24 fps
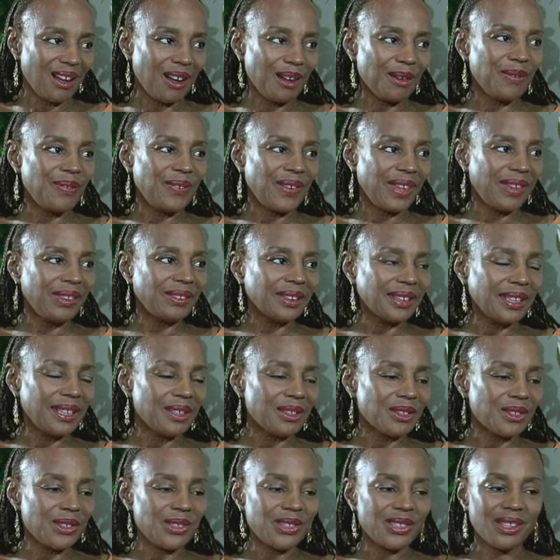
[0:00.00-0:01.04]
our faith
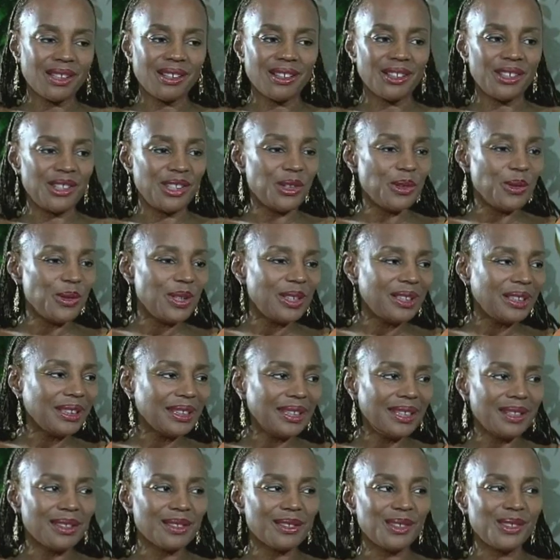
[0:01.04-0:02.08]
leaders, our
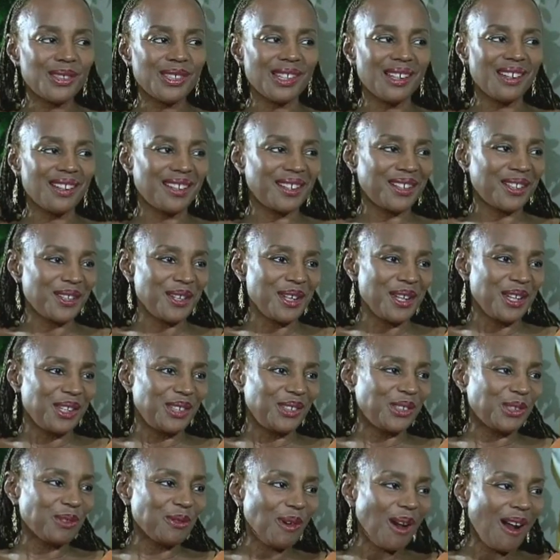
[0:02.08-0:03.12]
union leaders, our
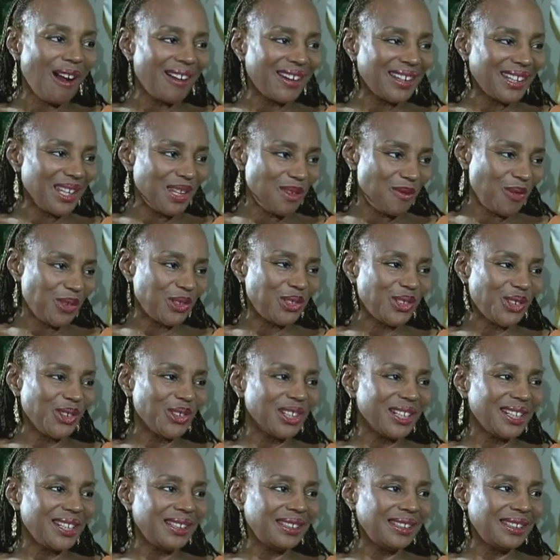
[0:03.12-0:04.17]
sorority and
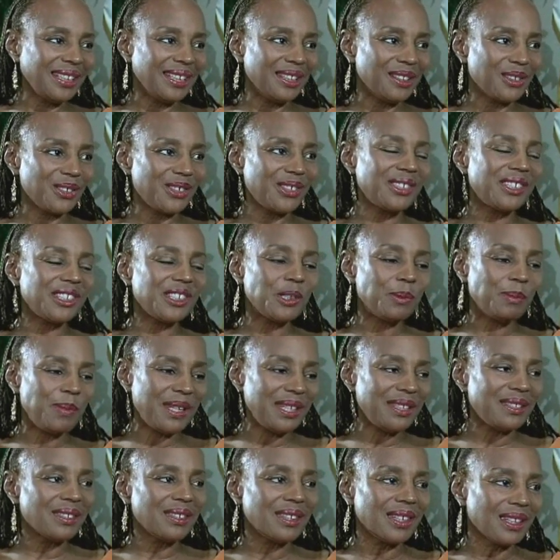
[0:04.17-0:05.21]
fraternity leaders to
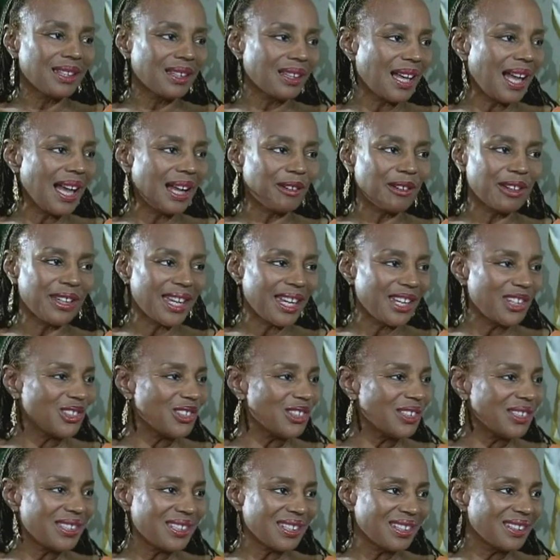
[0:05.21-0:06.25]
speak to their
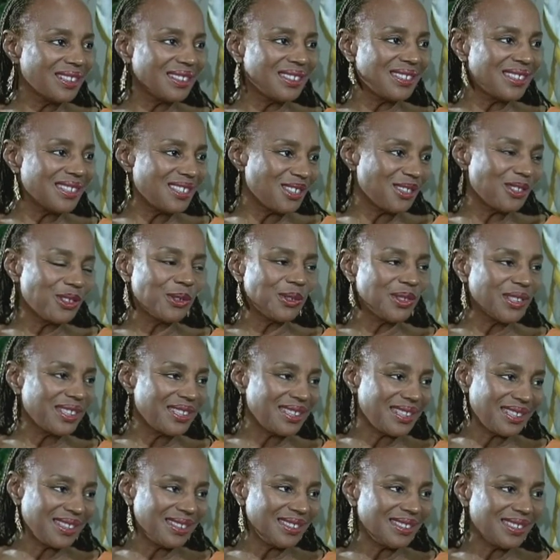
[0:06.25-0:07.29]
congregations and
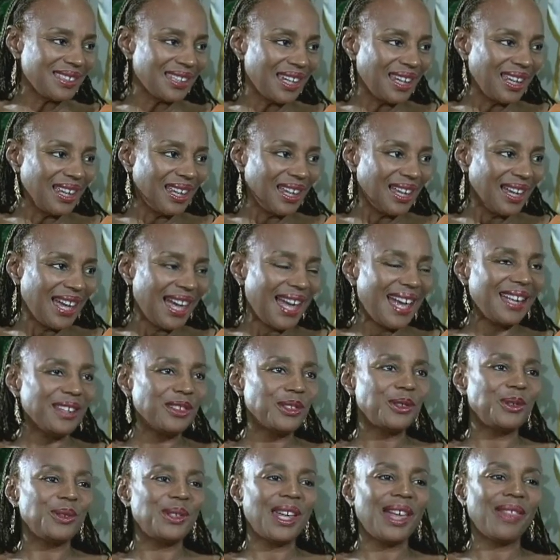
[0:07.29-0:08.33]
constituencies,
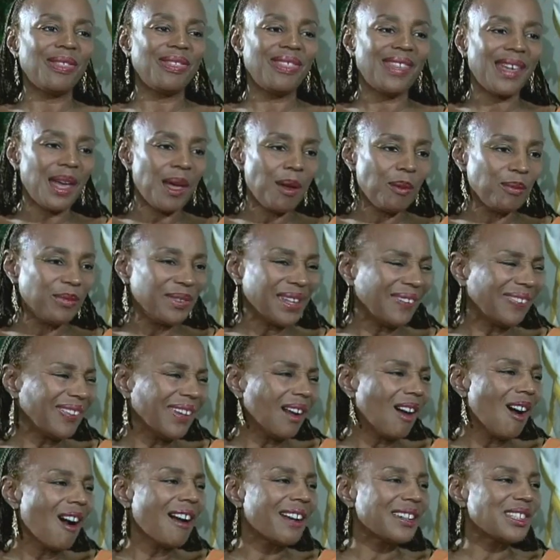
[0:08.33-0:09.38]
and to get
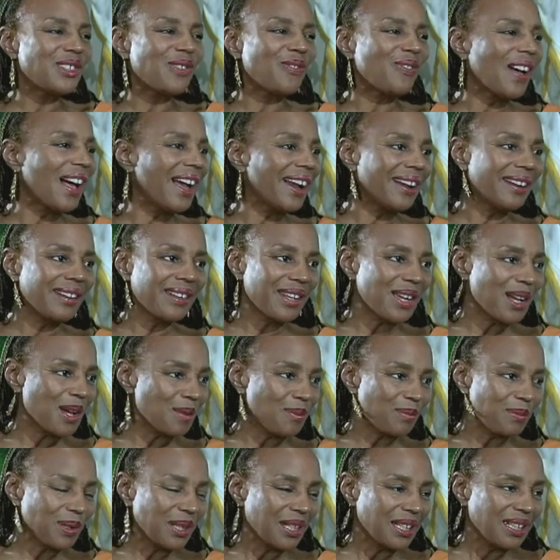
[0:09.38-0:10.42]
their hearts fired
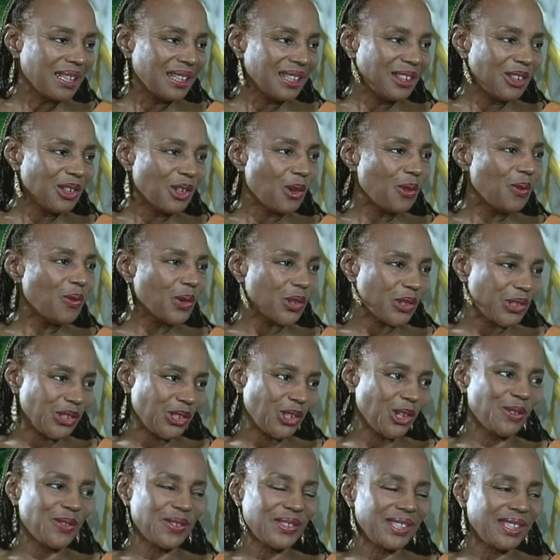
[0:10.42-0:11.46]
up, you know, for
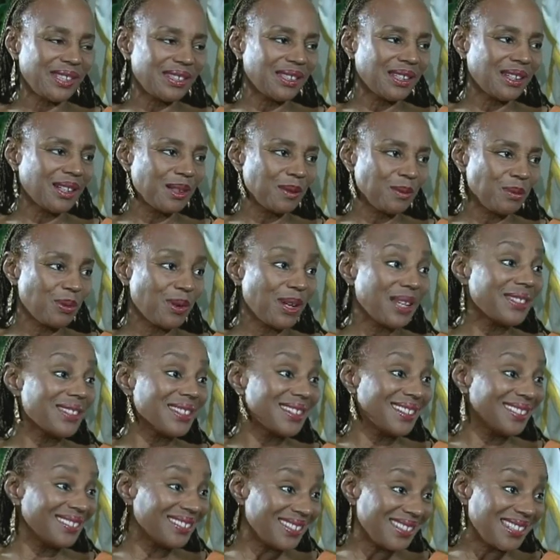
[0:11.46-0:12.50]
service, as our
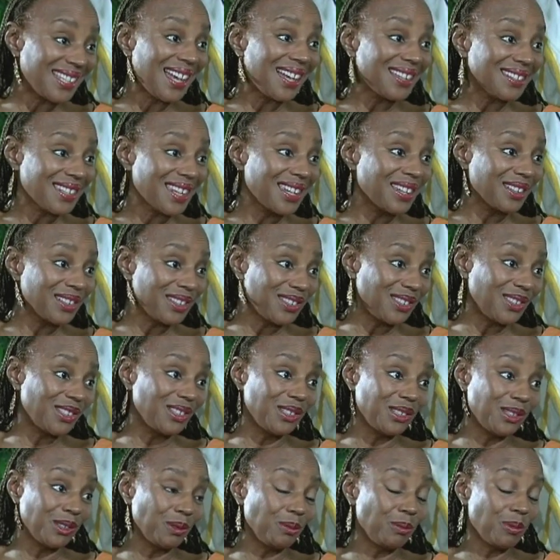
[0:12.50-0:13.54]
president is asking us
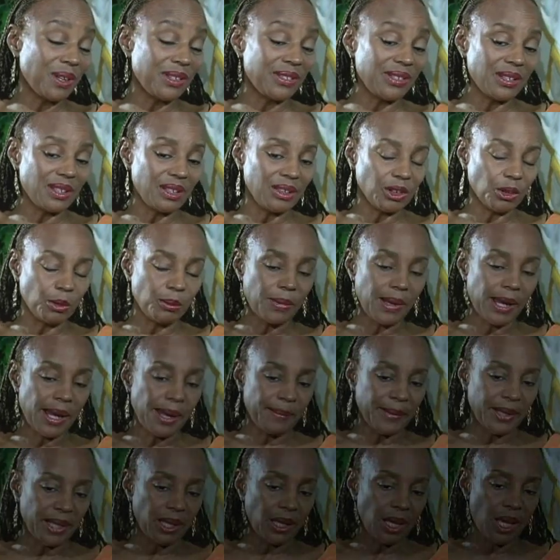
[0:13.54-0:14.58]
to do, President
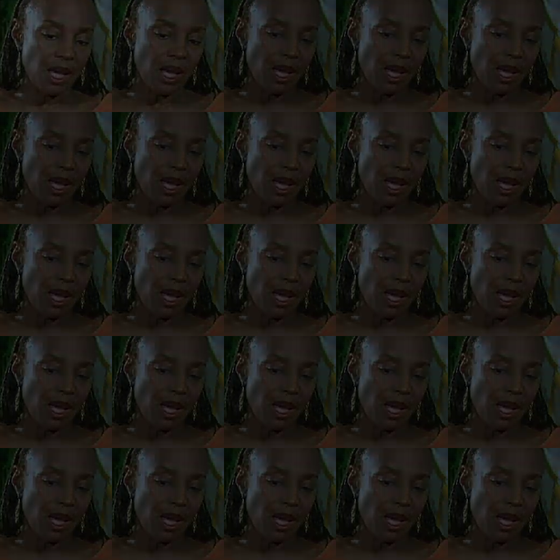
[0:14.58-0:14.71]
Obama.